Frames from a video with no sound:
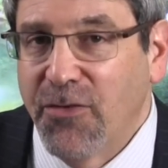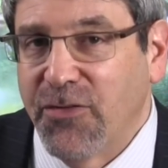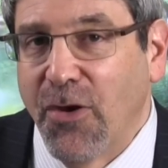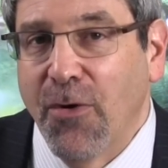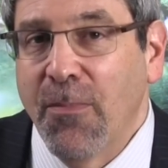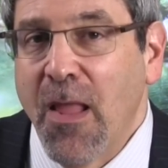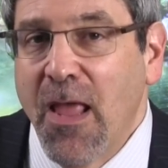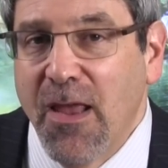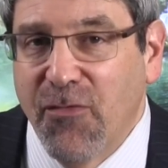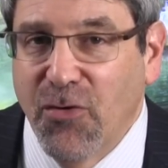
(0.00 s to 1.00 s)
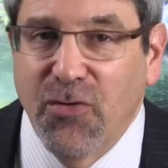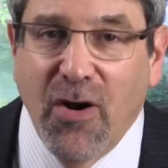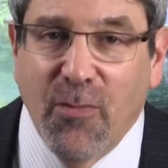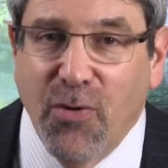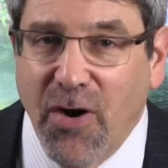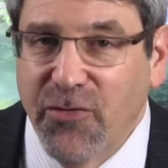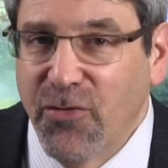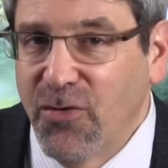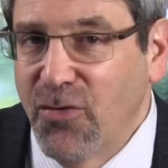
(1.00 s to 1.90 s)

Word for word: So if they're trying to pressure you